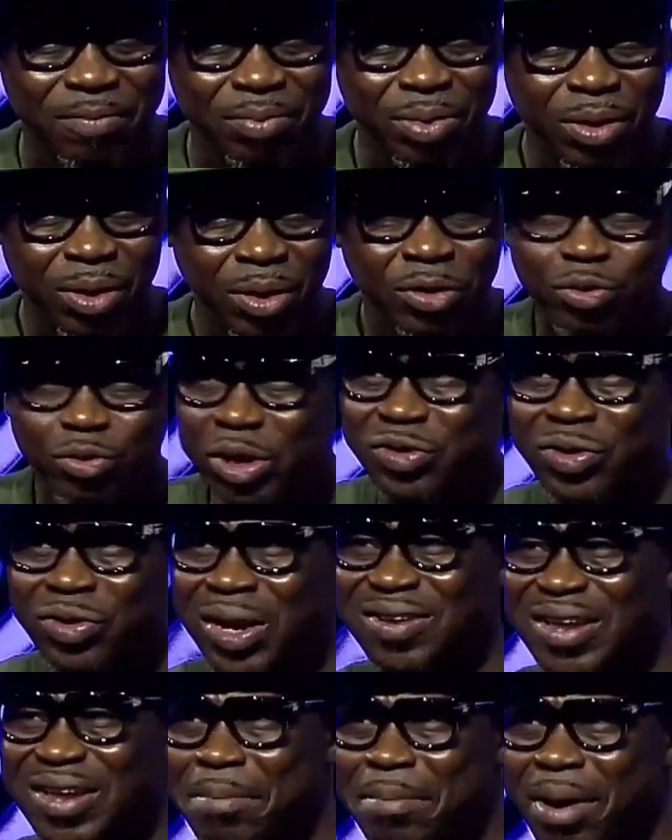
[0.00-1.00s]
So it's not that the
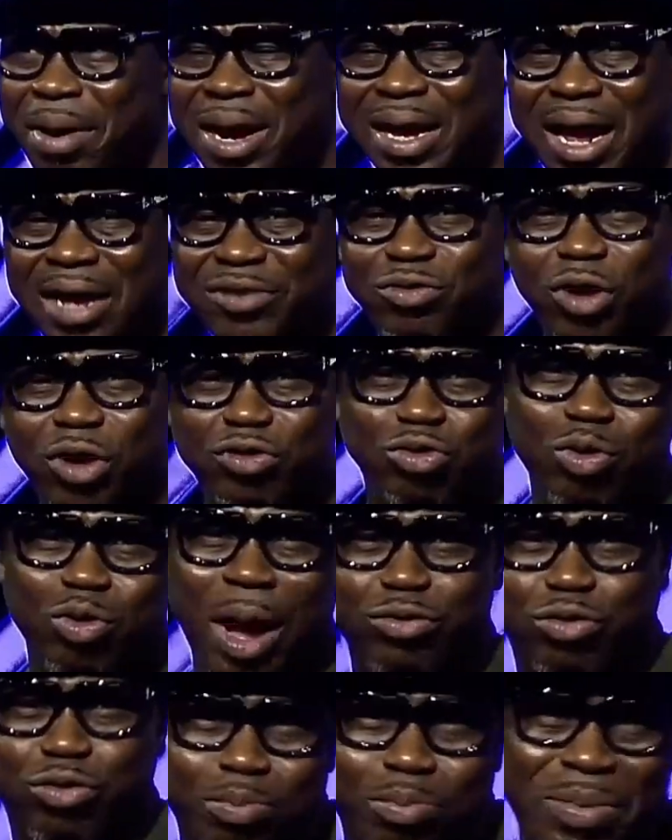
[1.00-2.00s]
Americans just know how to
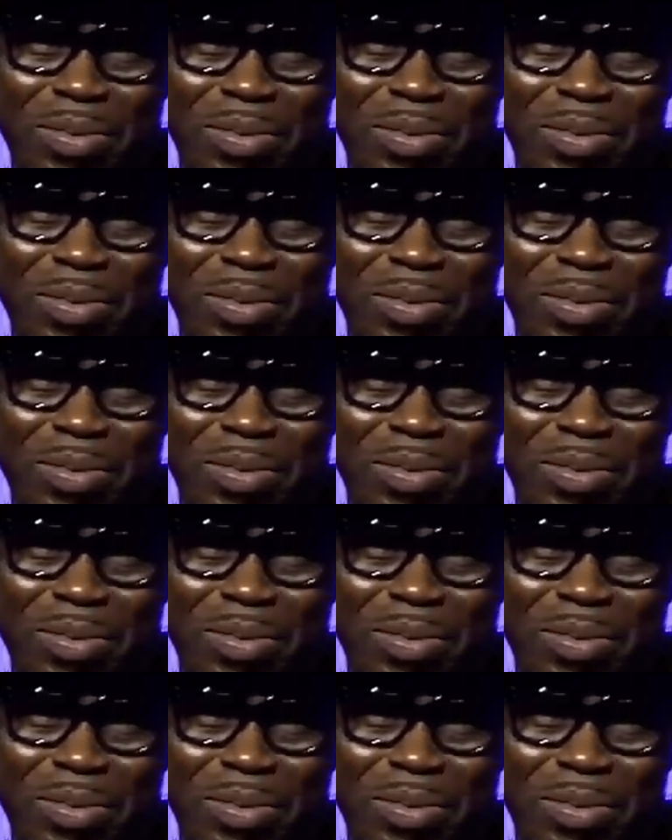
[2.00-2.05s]
make